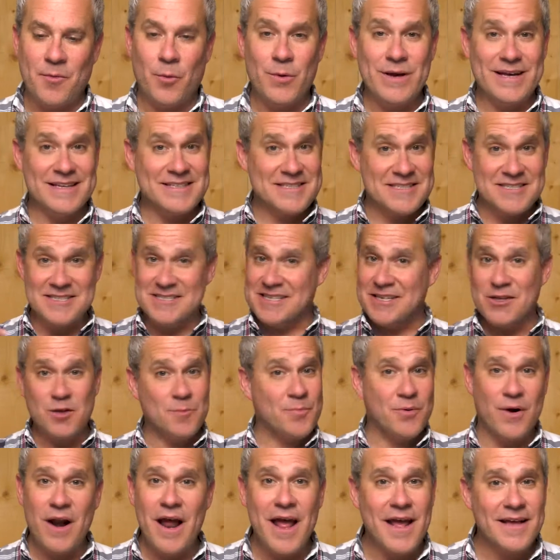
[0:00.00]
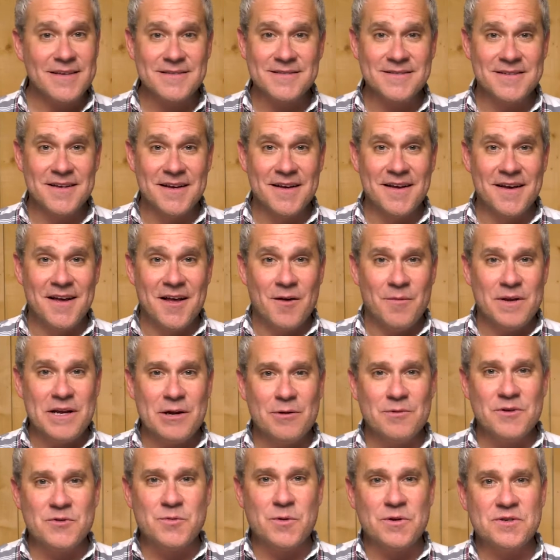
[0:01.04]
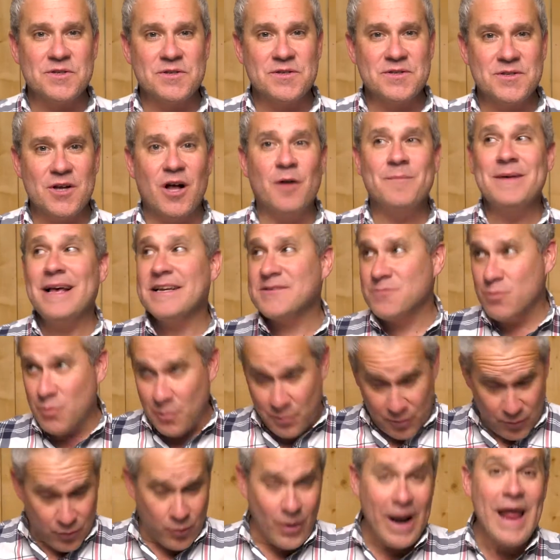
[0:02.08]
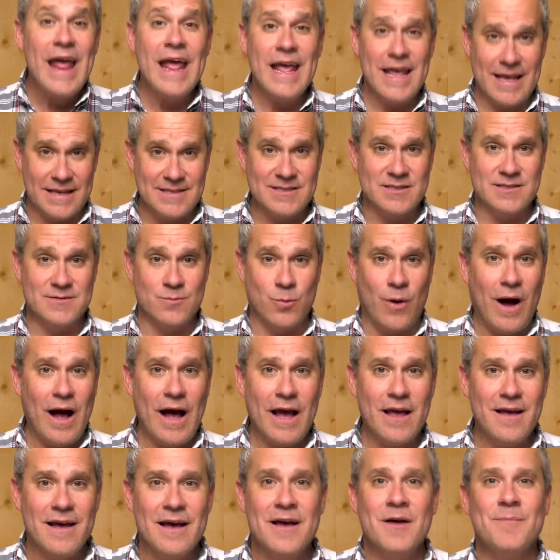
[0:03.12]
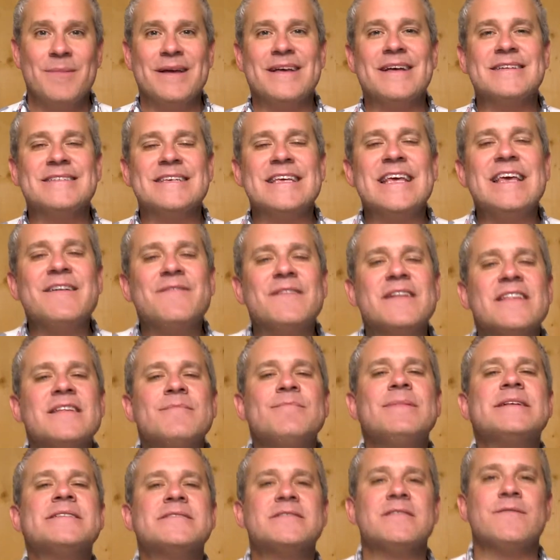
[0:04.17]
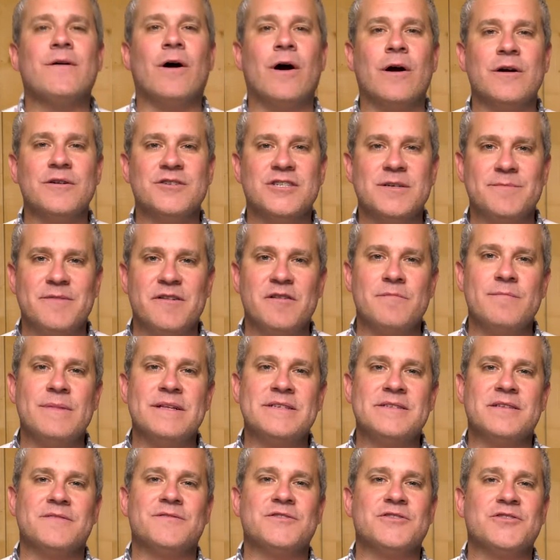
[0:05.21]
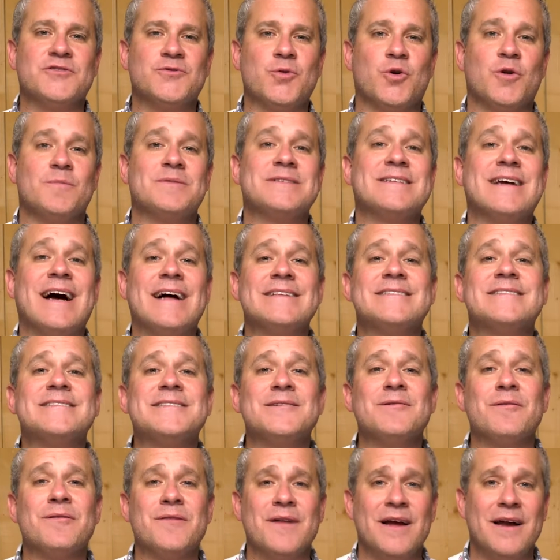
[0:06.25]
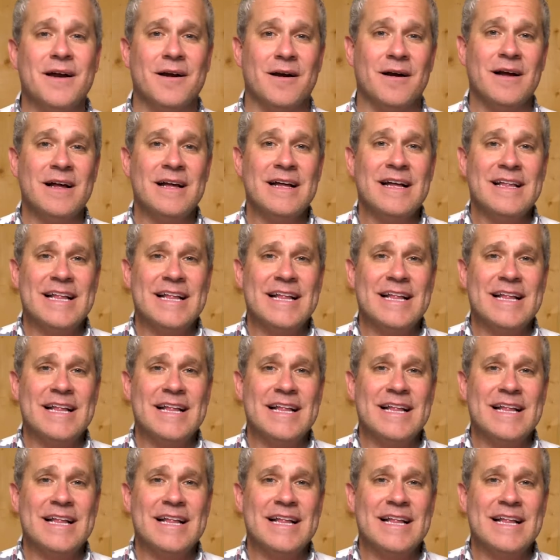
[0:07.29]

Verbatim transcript: and we can still praise. When you hear those words in the psalm, yes, well, praise. Why? Because even in the midst of hardship, in the midst of the storms, God's still there.